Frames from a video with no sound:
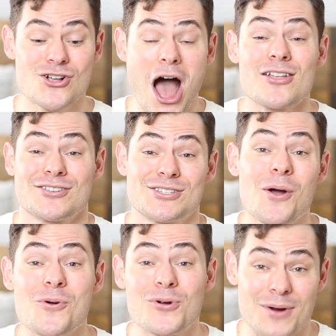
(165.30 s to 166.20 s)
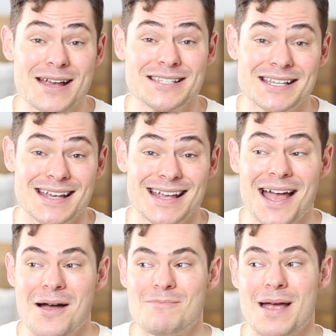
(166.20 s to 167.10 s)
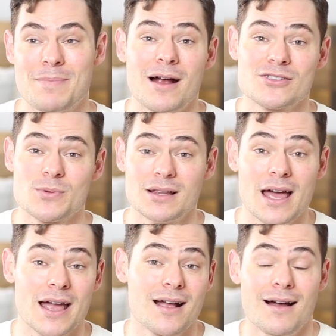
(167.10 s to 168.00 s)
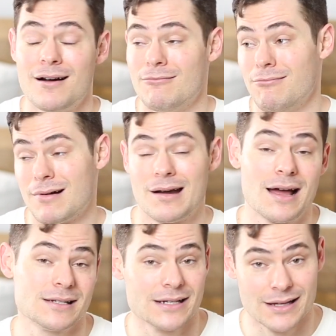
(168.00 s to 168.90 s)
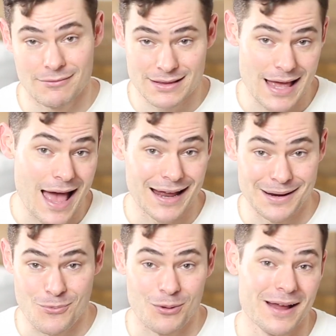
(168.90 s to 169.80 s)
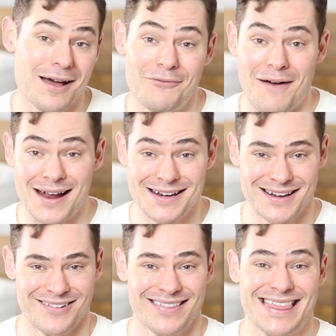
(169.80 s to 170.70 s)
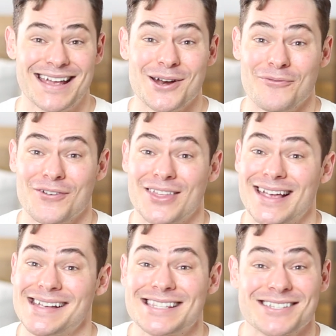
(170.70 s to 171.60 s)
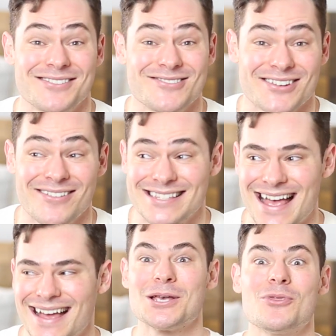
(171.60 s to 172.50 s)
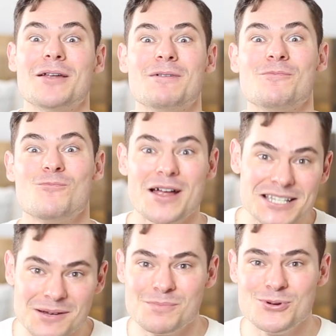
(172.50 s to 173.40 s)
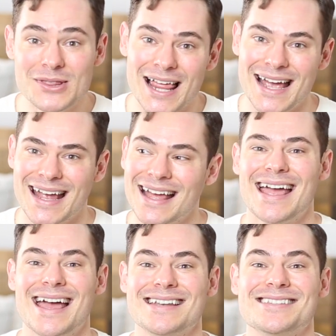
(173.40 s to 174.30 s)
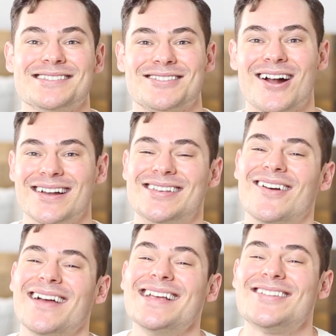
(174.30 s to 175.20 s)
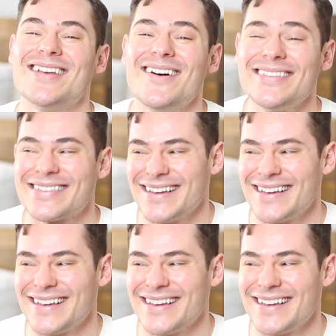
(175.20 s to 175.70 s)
got so crazy, my parents were like, we're not dealing with that anymore. We gotta find a new theater for the kids to do shows at. So then we went to Moonlight and started doing shows